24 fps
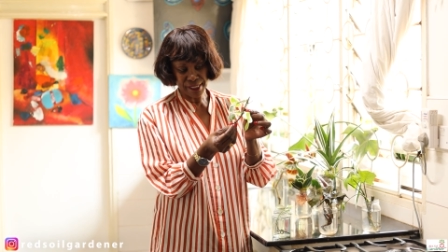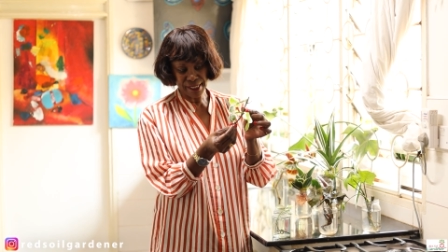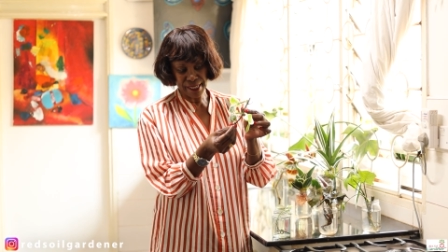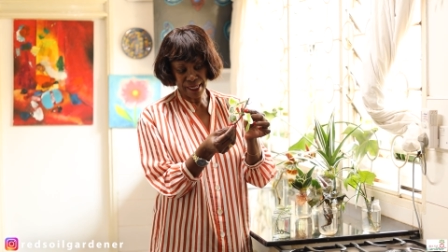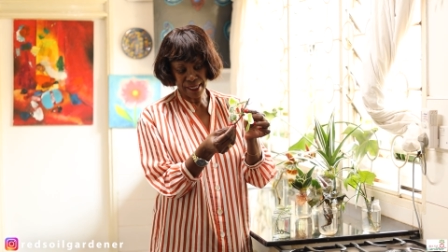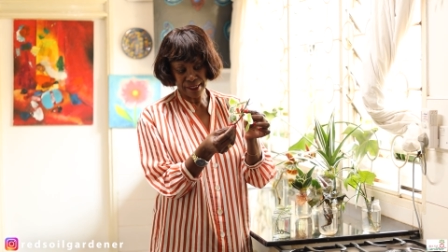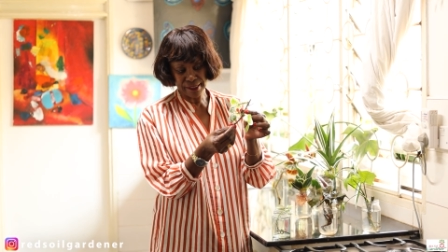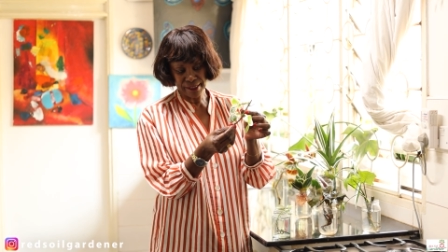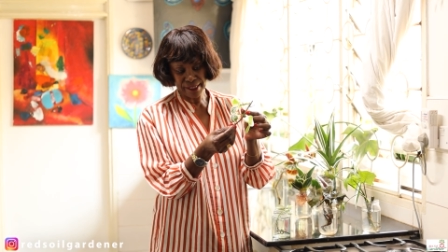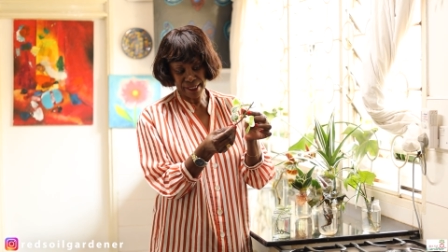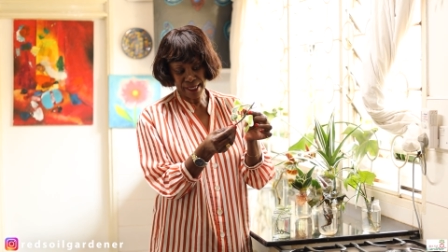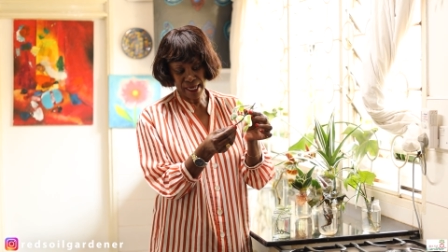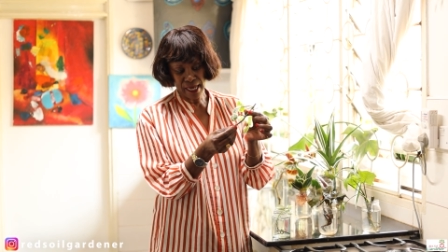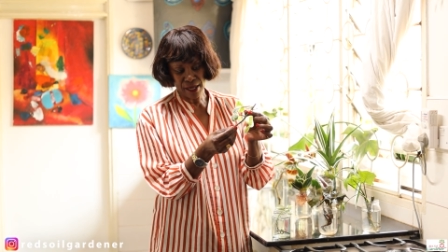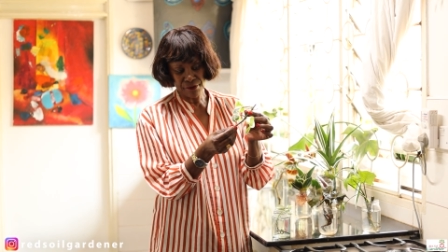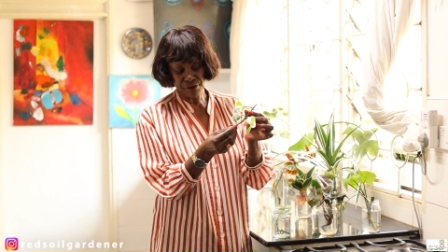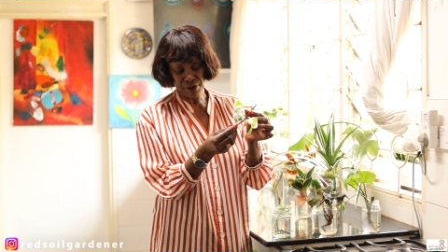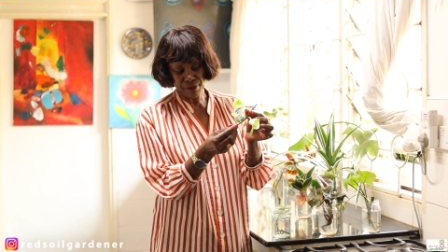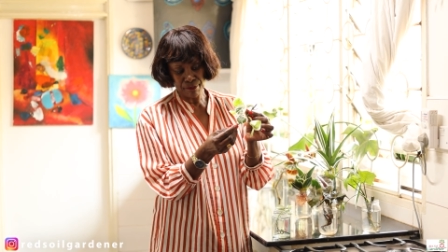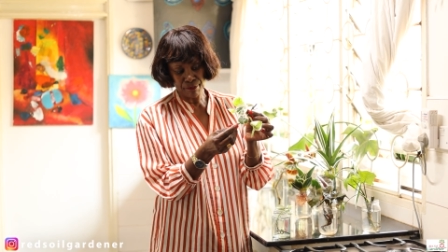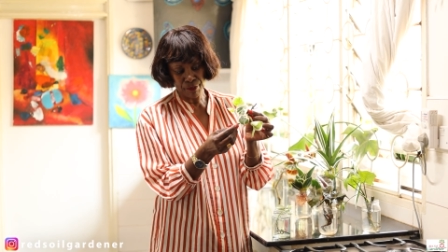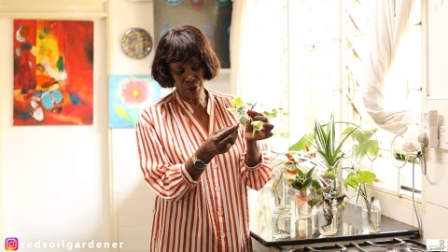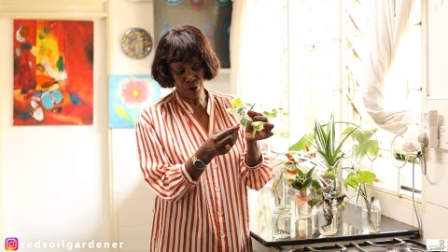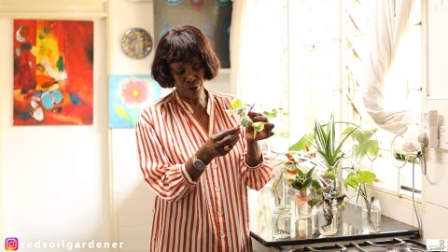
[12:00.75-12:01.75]
again the
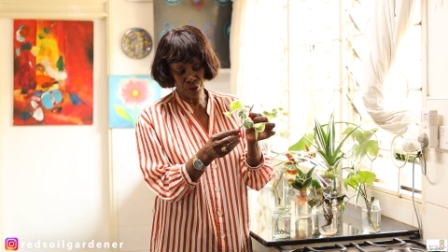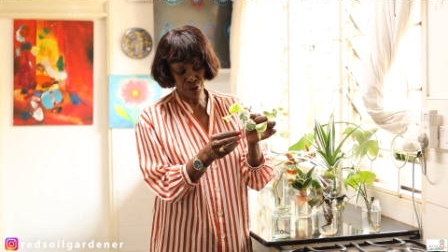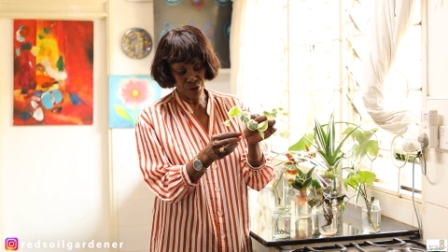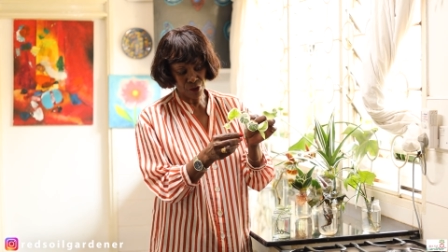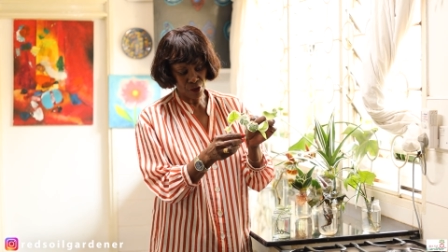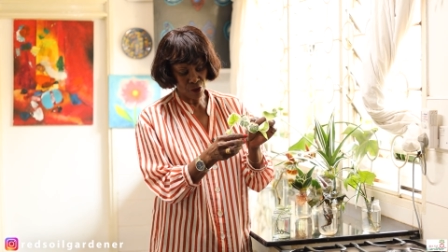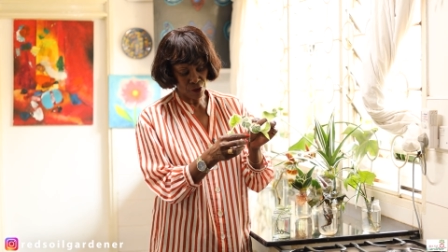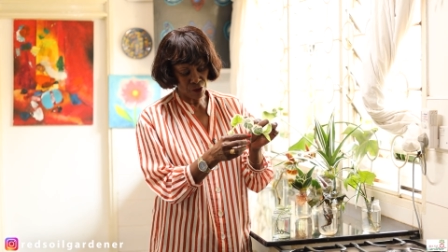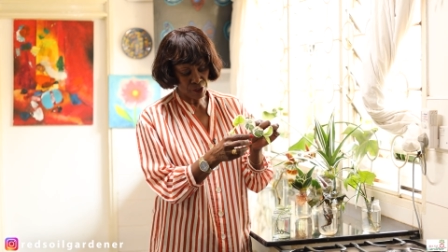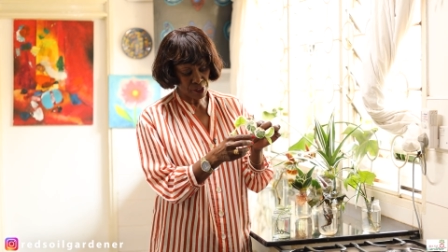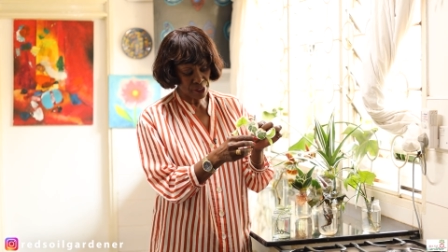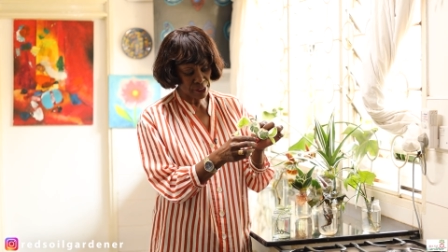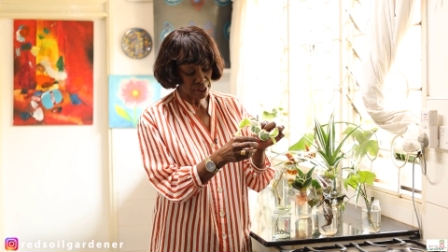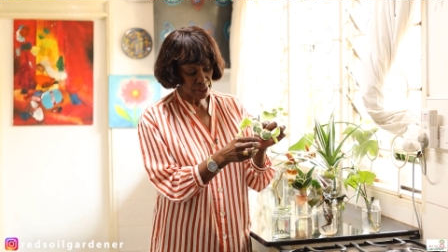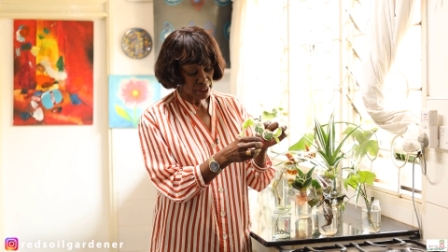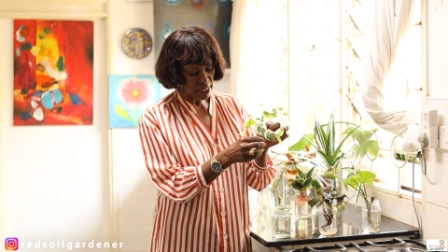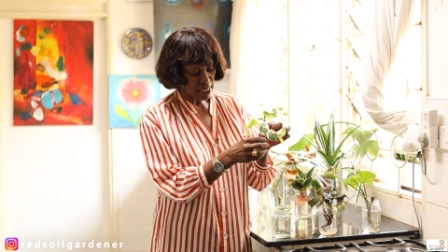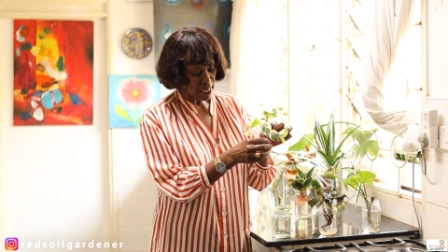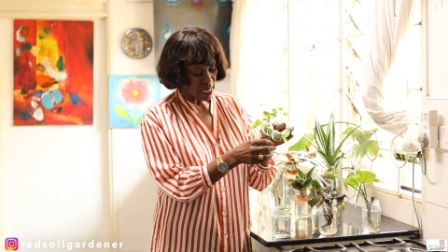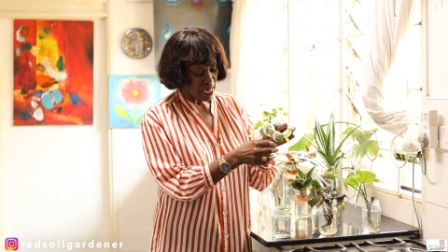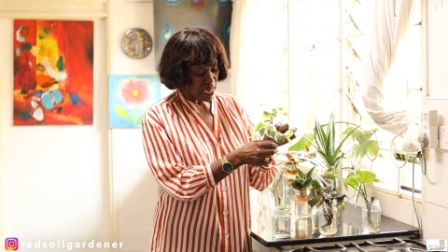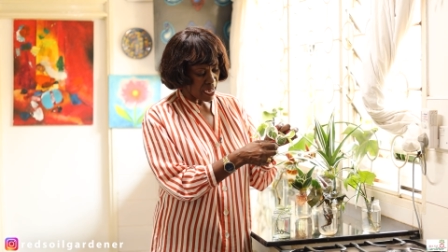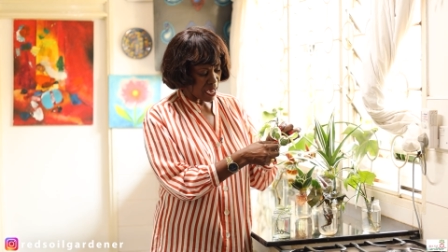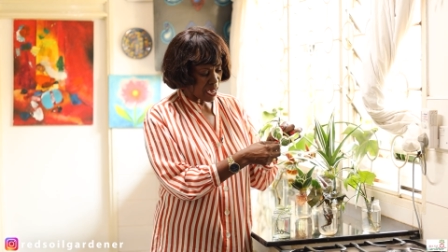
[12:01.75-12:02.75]
other pothos,
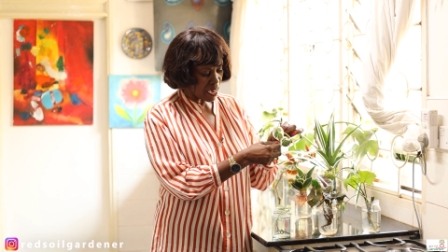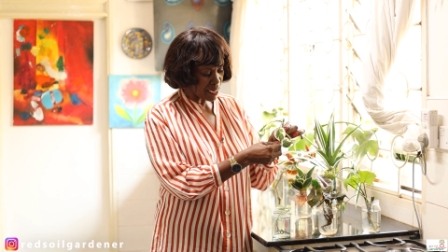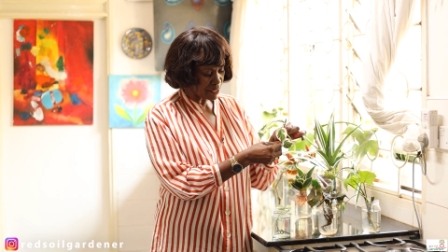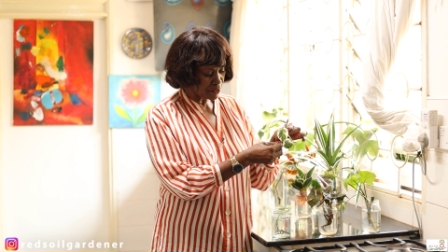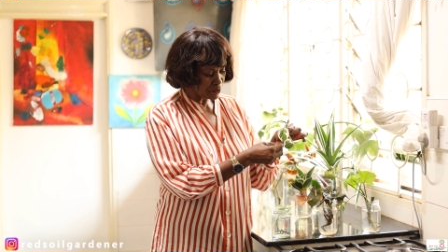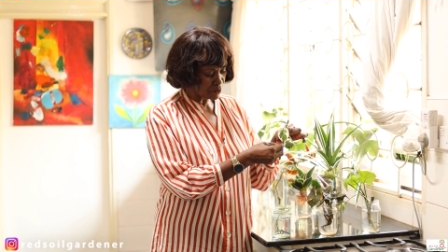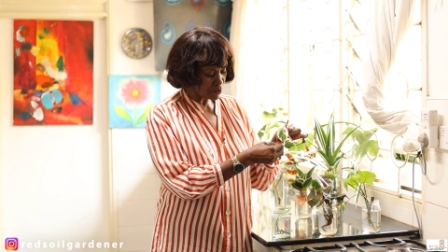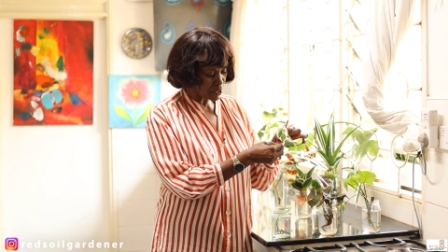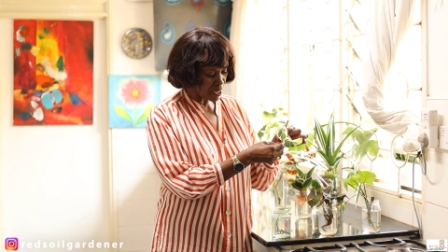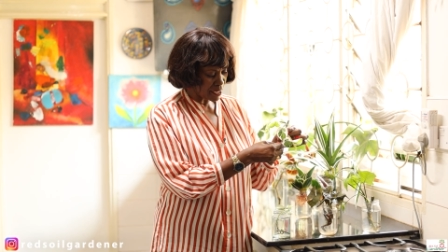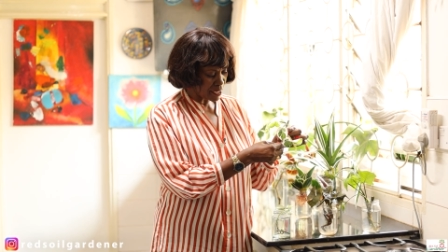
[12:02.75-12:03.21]
and